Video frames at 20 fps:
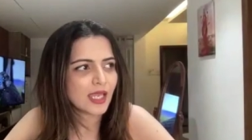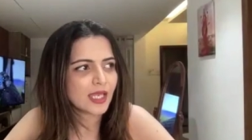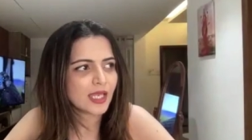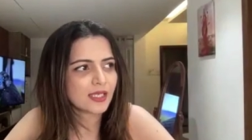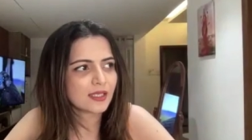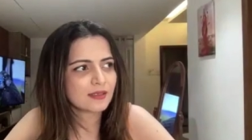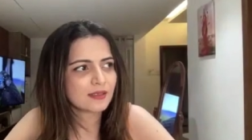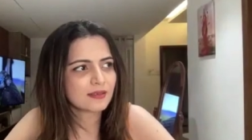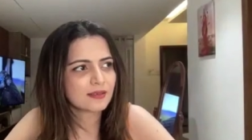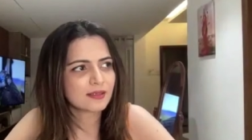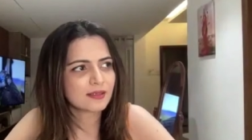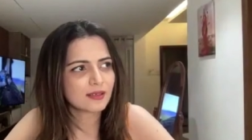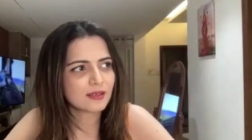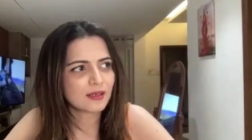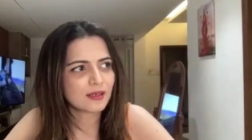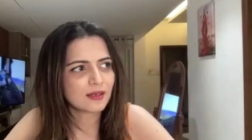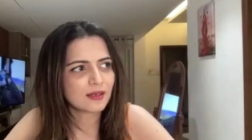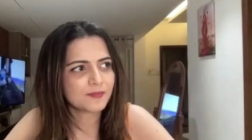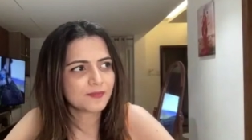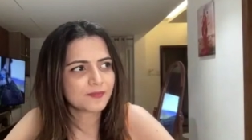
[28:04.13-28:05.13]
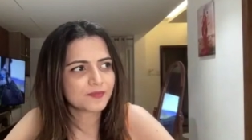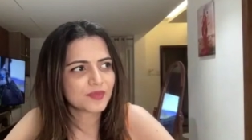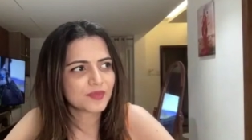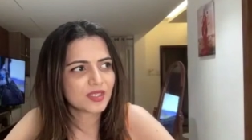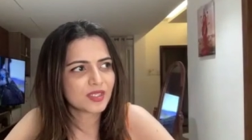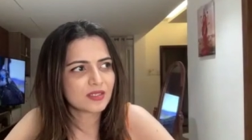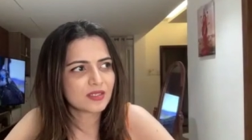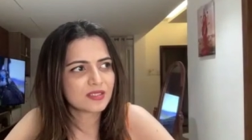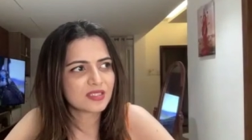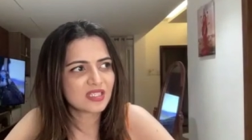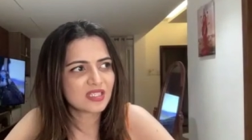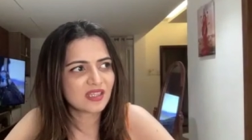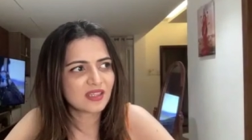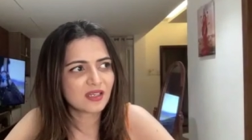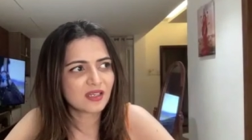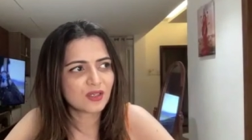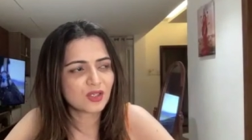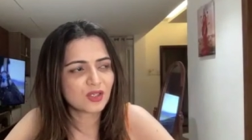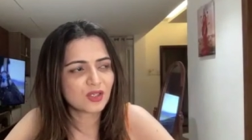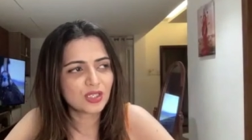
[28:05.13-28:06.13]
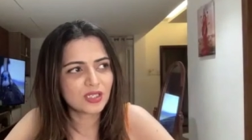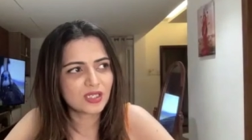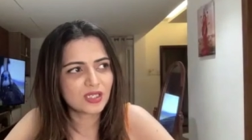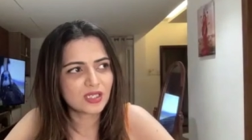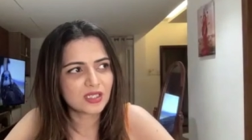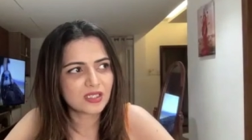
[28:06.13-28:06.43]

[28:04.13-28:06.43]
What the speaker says: And see, the good